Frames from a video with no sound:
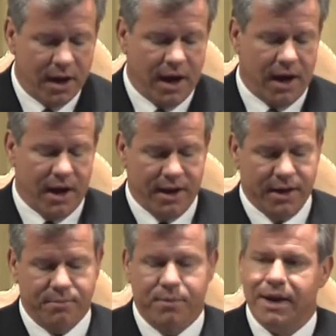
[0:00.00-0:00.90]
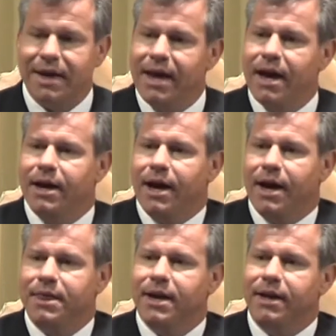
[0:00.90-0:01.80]
Uh, but again,
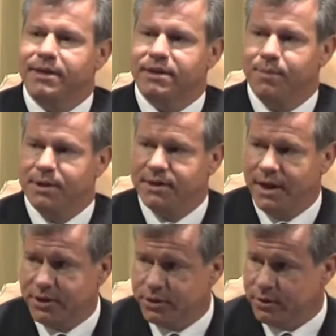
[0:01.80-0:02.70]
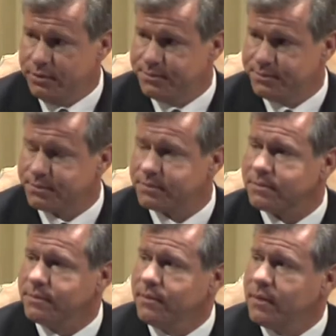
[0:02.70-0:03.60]
I think it has the potential
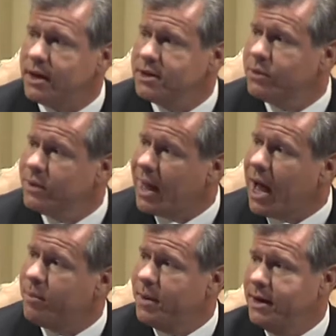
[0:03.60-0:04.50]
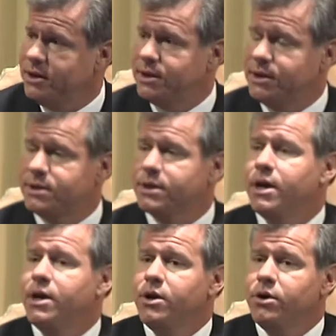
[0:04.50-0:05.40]
to allow patients
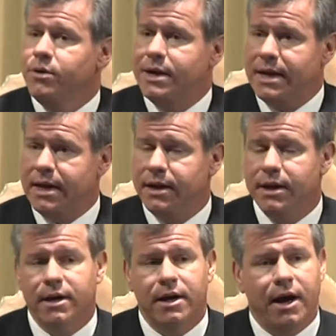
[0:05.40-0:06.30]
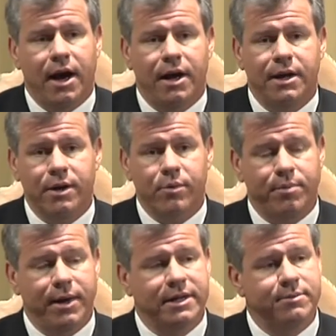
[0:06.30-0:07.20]
who need uh, knee
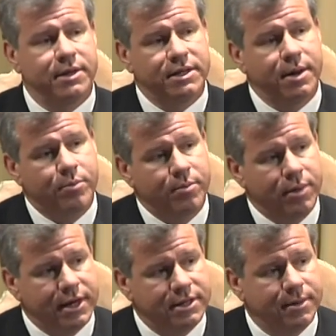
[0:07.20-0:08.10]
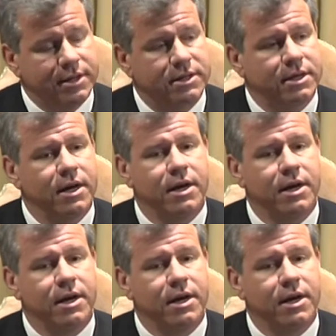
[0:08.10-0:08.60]
replacements, hip replacements,